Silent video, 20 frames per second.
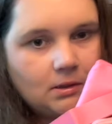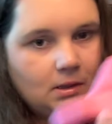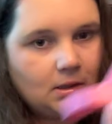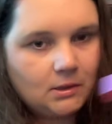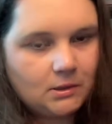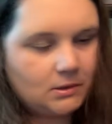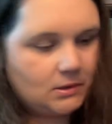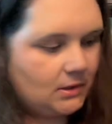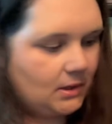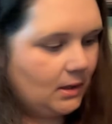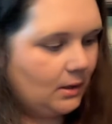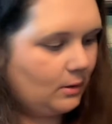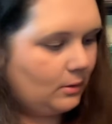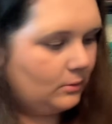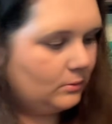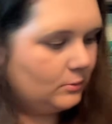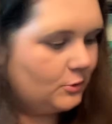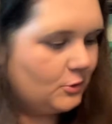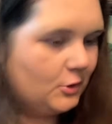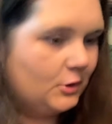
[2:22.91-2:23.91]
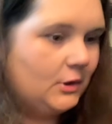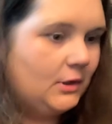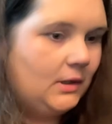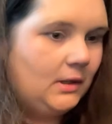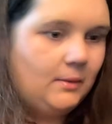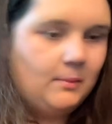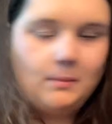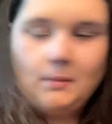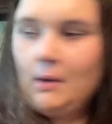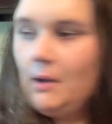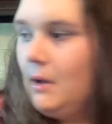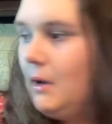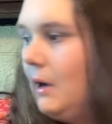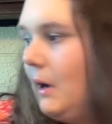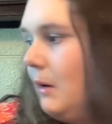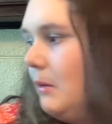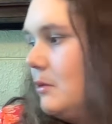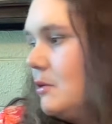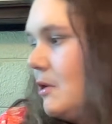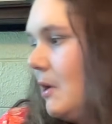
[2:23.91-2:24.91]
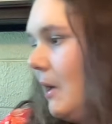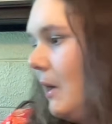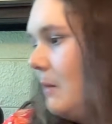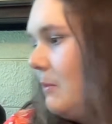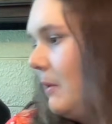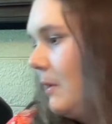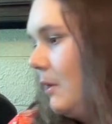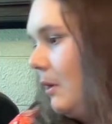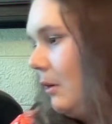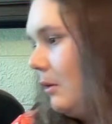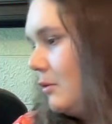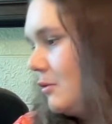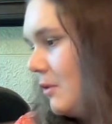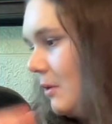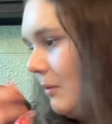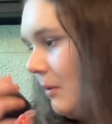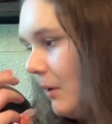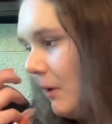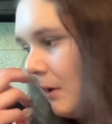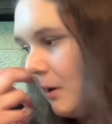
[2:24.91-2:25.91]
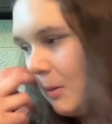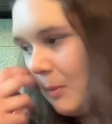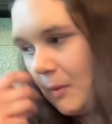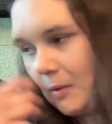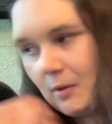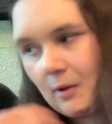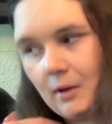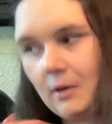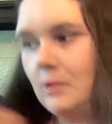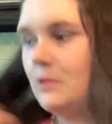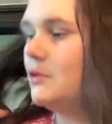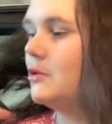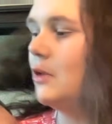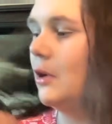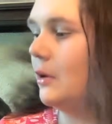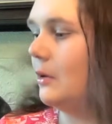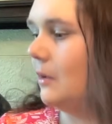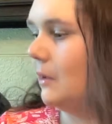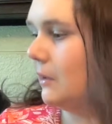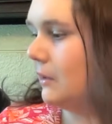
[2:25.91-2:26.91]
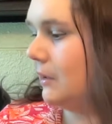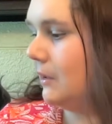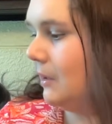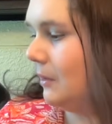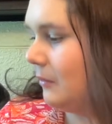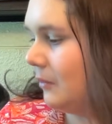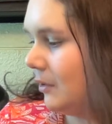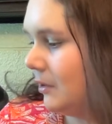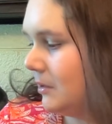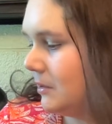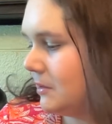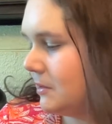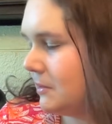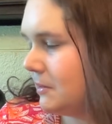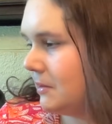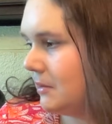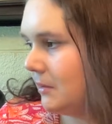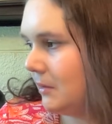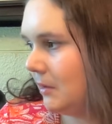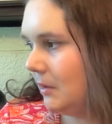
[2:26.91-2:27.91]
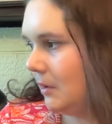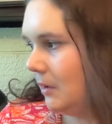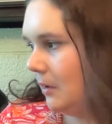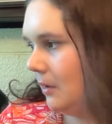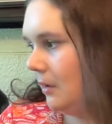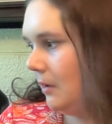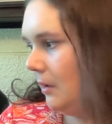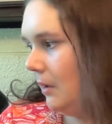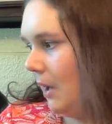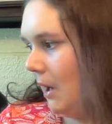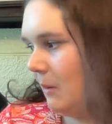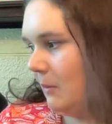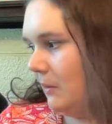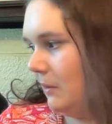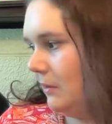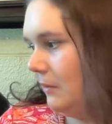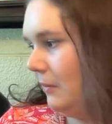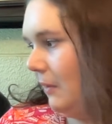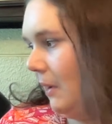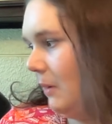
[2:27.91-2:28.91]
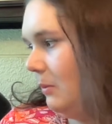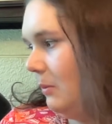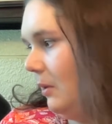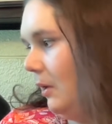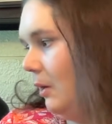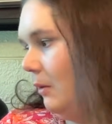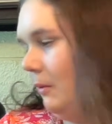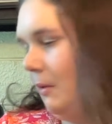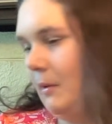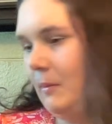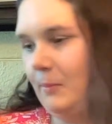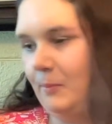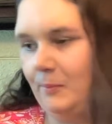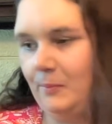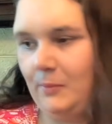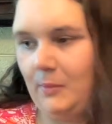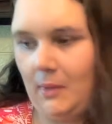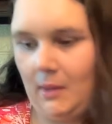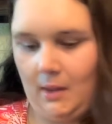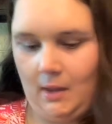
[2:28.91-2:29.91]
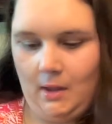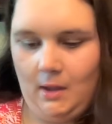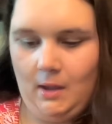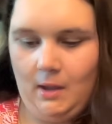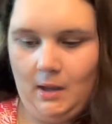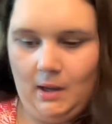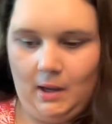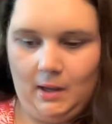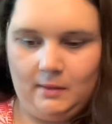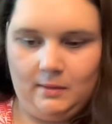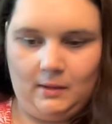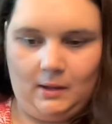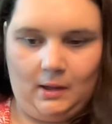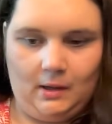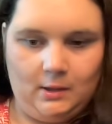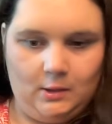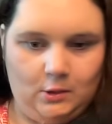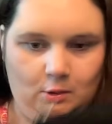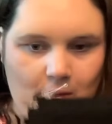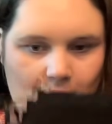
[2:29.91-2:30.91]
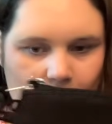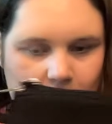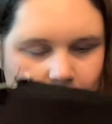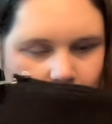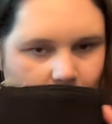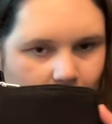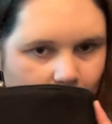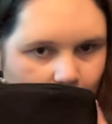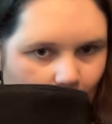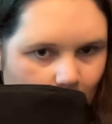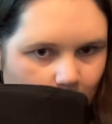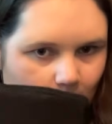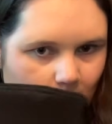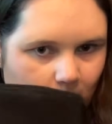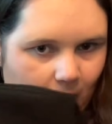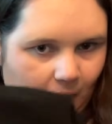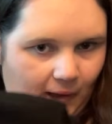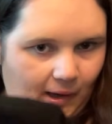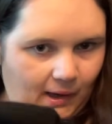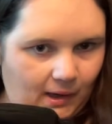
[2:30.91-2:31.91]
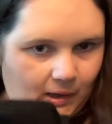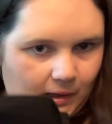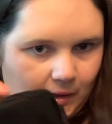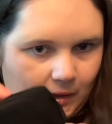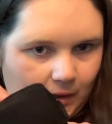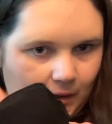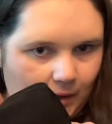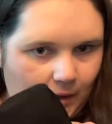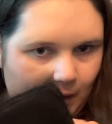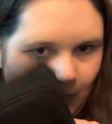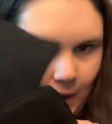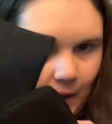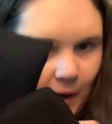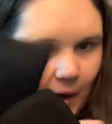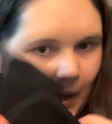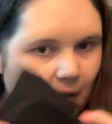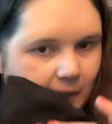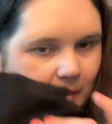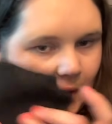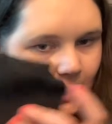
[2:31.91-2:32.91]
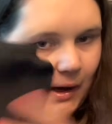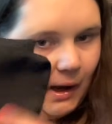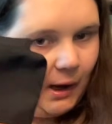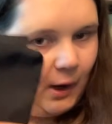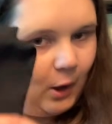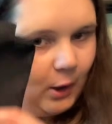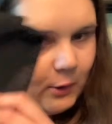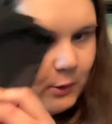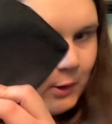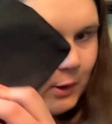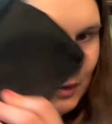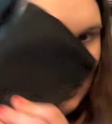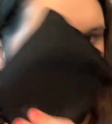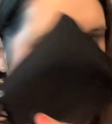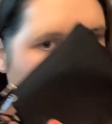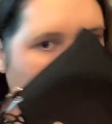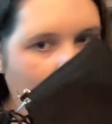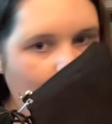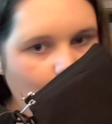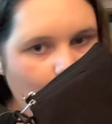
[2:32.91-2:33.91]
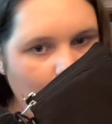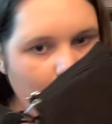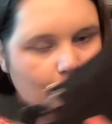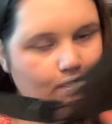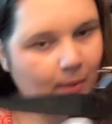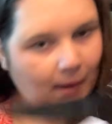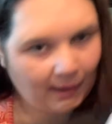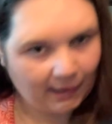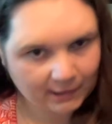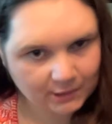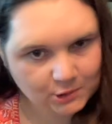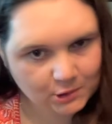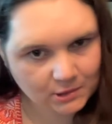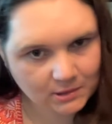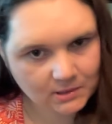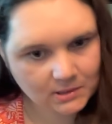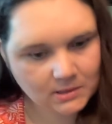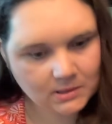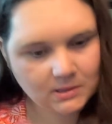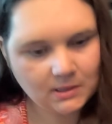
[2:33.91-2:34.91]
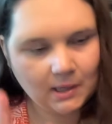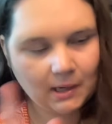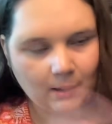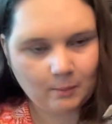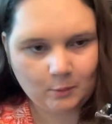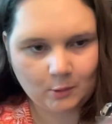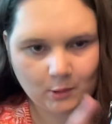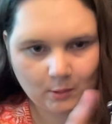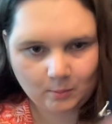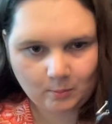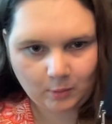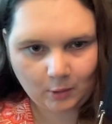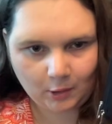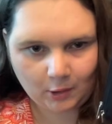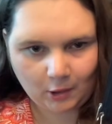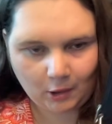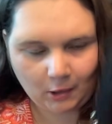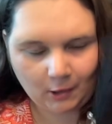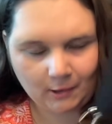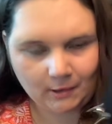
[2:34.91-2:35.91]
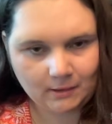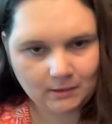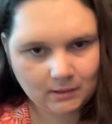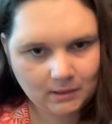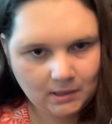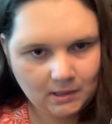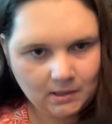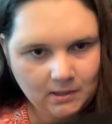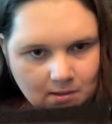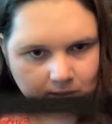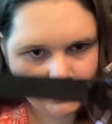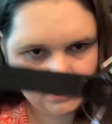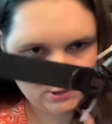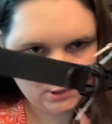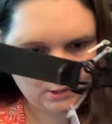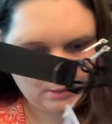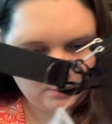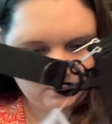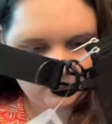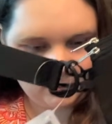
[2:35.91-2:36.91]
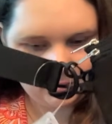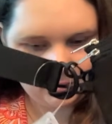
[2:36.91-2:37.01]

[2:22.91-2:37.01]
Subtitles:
it's a steal, truly. I wish I had my Dollar Tree one near me so I could show you like the difference. I mean the Five Below one. And then you get the double black. And then I got the Walmart patches that I'm going to put on these. So